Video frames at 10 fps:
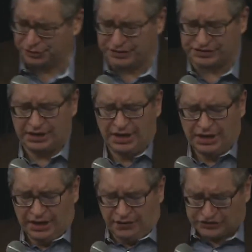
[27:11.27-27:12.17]

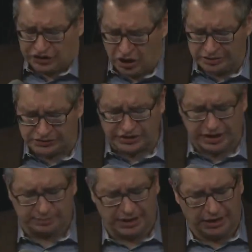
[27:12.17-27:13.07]
This
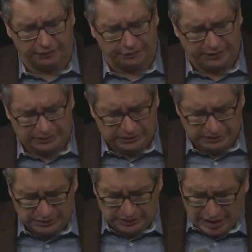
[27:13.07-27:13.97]
concept of
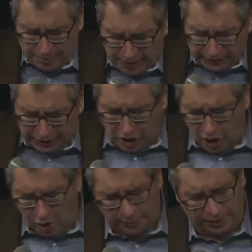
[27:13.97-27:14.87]
abundant
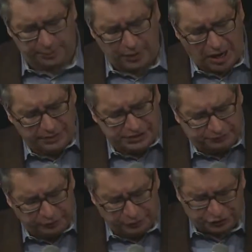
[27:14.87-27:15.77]
hope and a promised
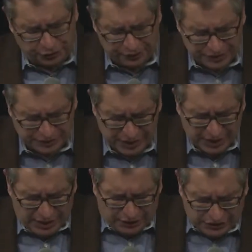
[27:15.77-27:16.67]
future, this
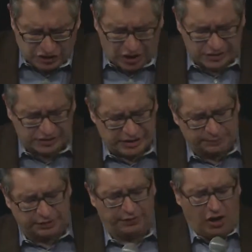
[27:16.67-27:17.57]

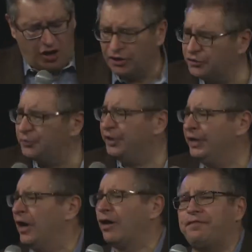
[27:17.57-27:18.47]
concept of
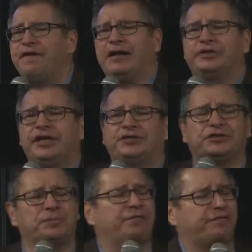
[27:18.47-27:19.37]
honoring our
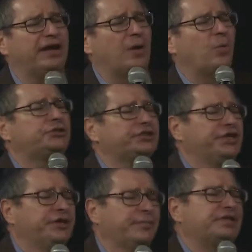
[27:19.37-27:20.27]
foundations. My friend, I want you to
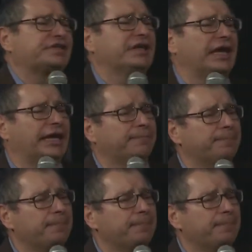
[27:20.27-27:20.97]
hear me tonight.